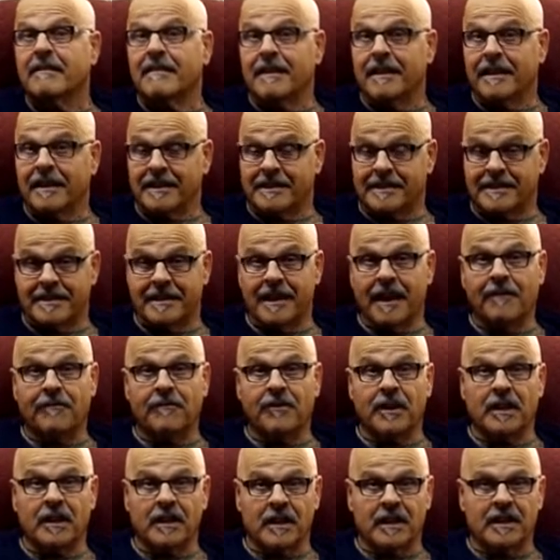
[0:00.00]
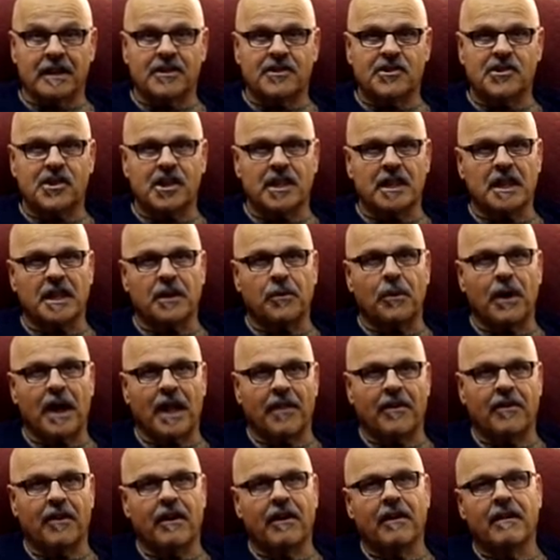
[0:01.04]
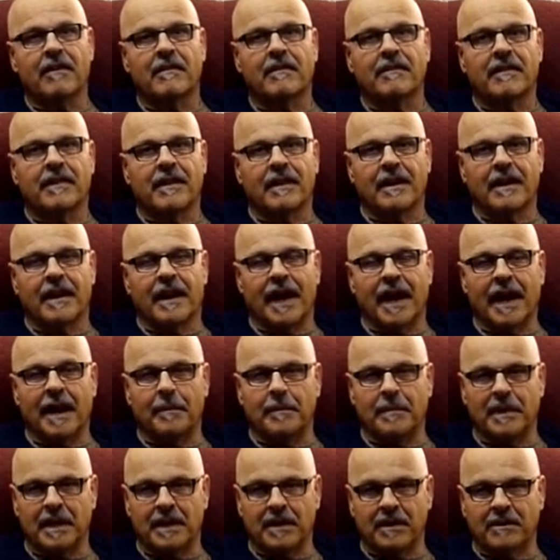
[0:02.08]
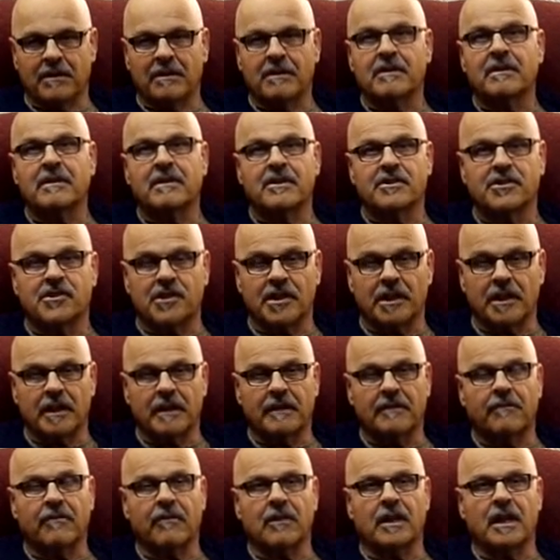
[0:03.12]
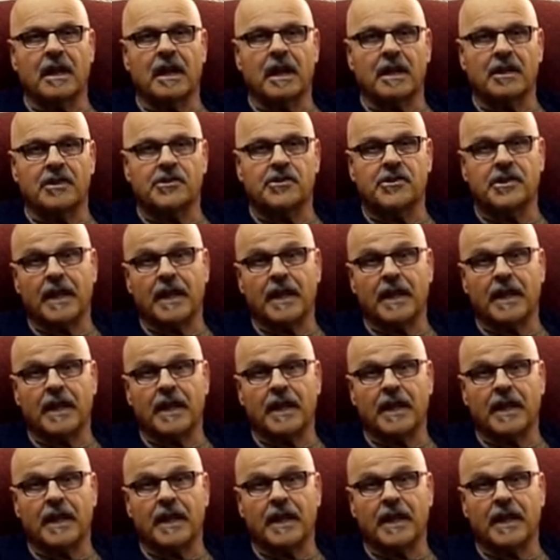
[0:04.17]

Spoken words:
it's definitely chilly weather. I mean, chili for lunch.